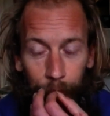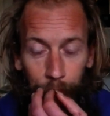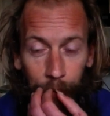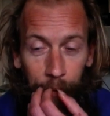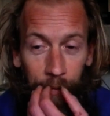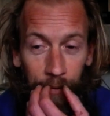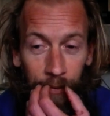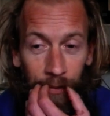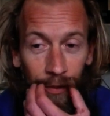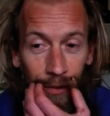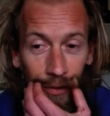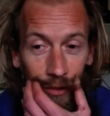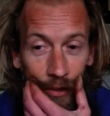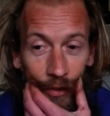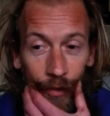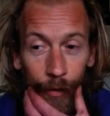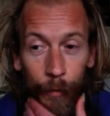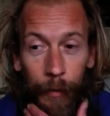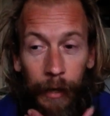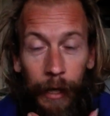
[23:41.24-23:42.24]
it's not
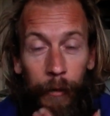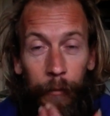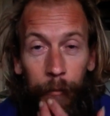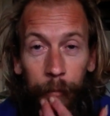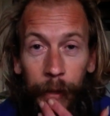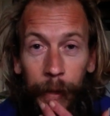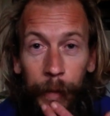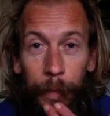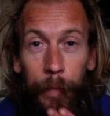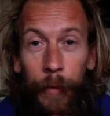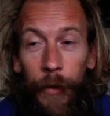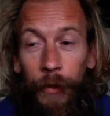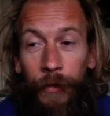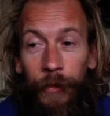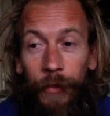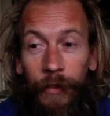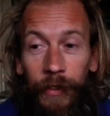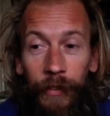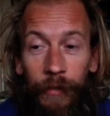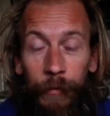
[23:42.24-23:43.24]
just about being
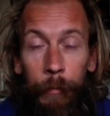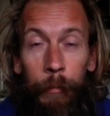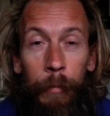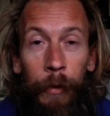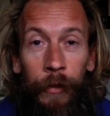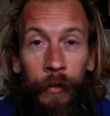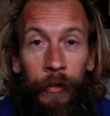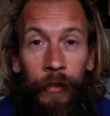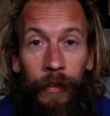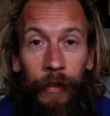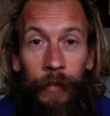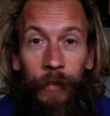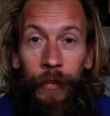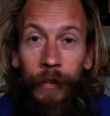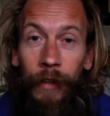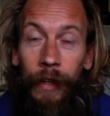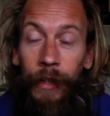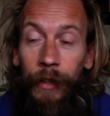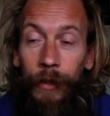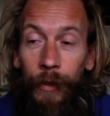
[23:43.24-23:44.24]
positive, positive
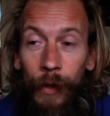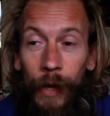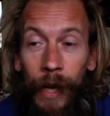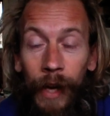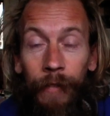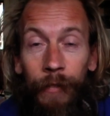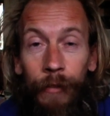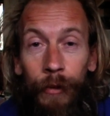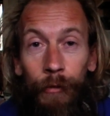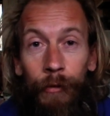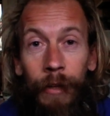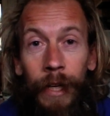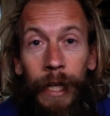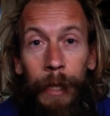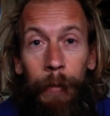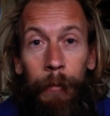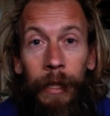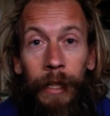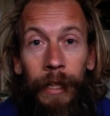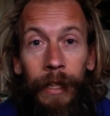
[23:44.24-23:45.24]
sake. You have to really
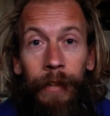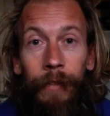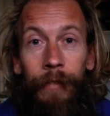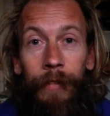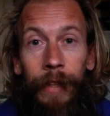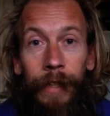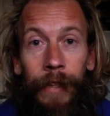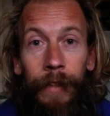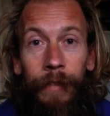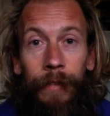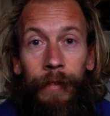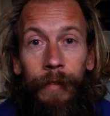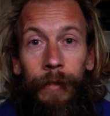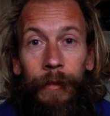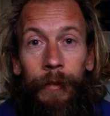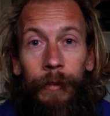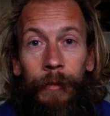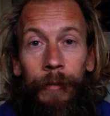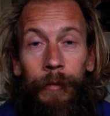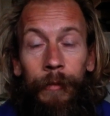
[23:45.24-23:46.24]
believe it.
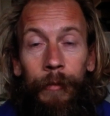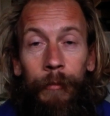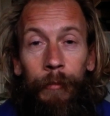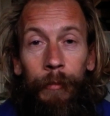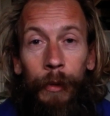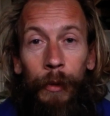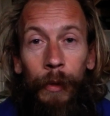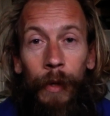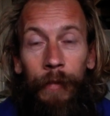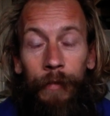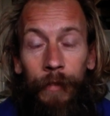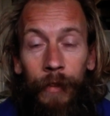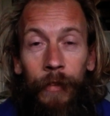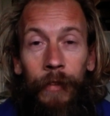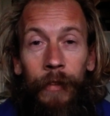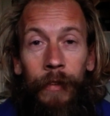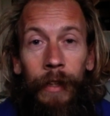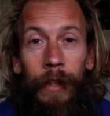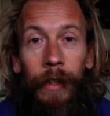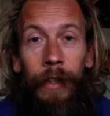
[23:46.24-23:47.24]
But you have to
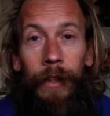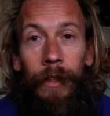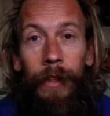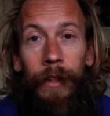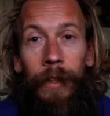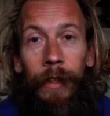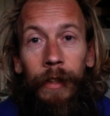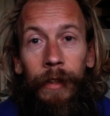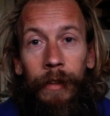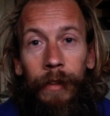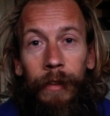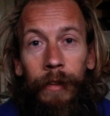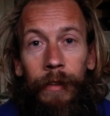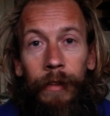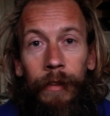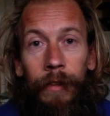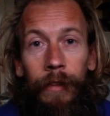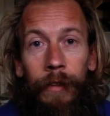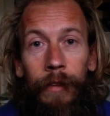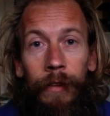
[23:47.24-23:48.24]
seek.
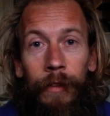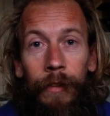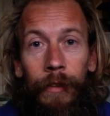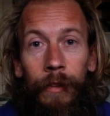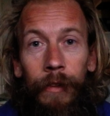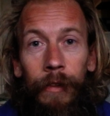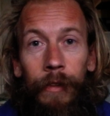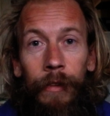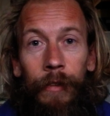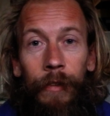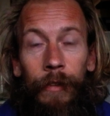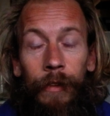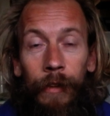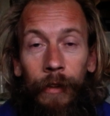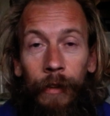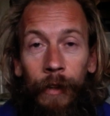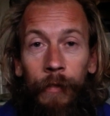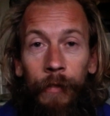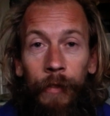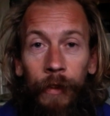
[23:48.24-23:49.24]

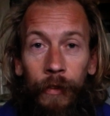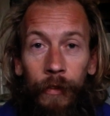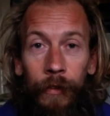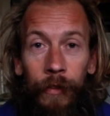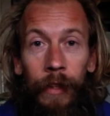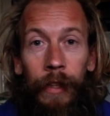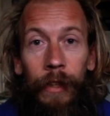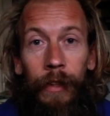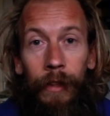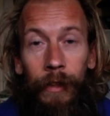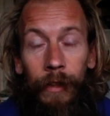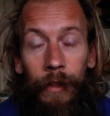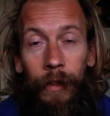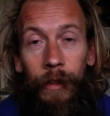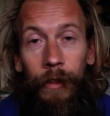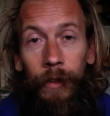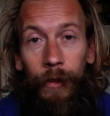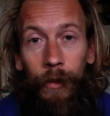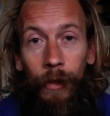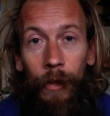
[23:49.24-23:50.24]
You have to seek
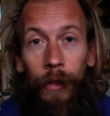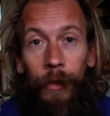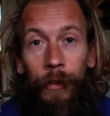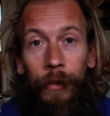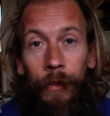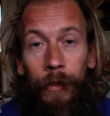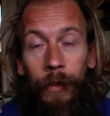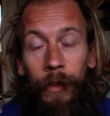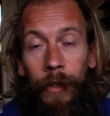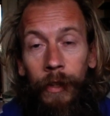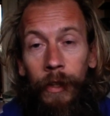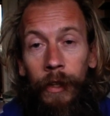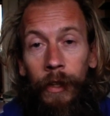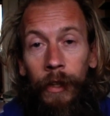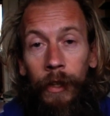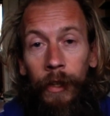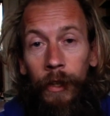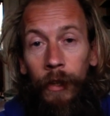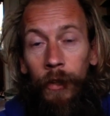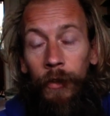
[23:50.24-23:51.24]
God.
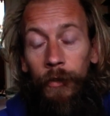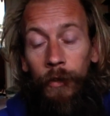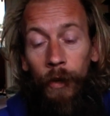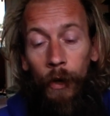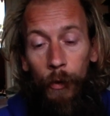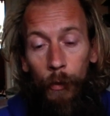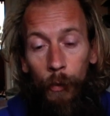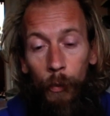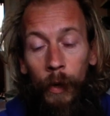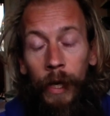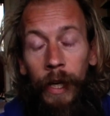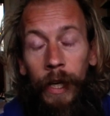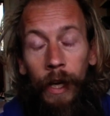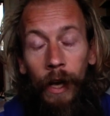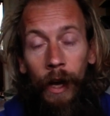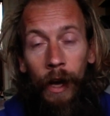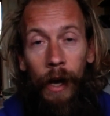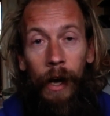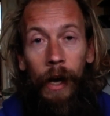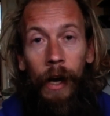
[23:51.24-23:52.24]
So we
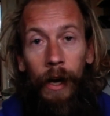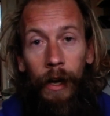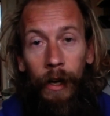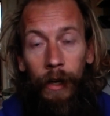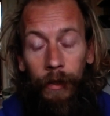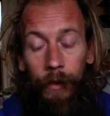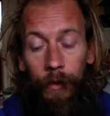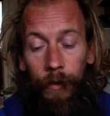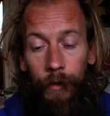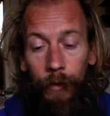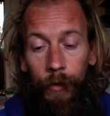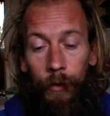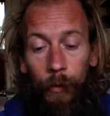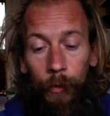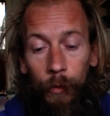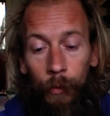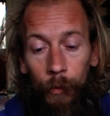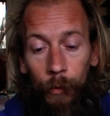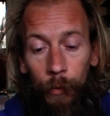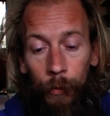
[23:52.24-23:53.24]
are.
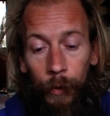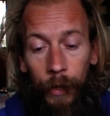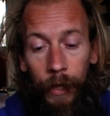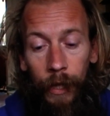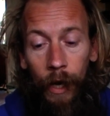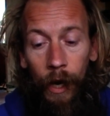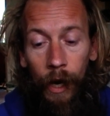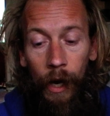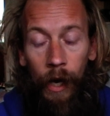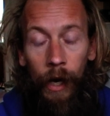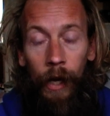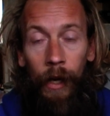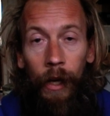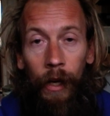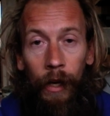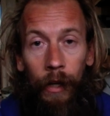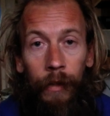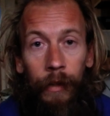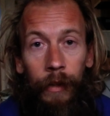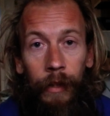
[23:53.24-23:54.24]
We
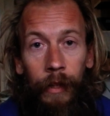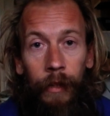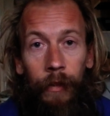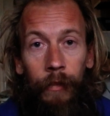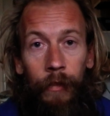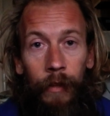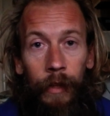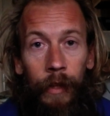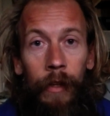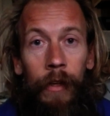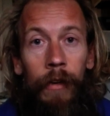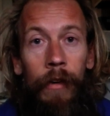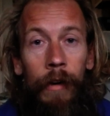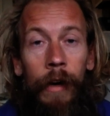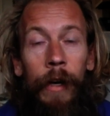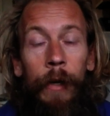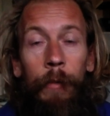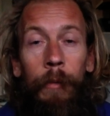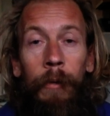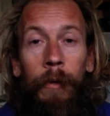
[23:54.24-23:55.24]
are these
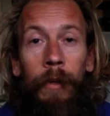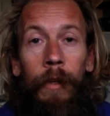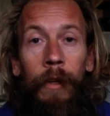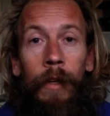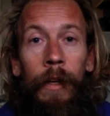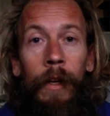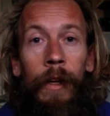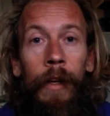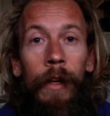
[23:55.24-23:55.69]
incredible,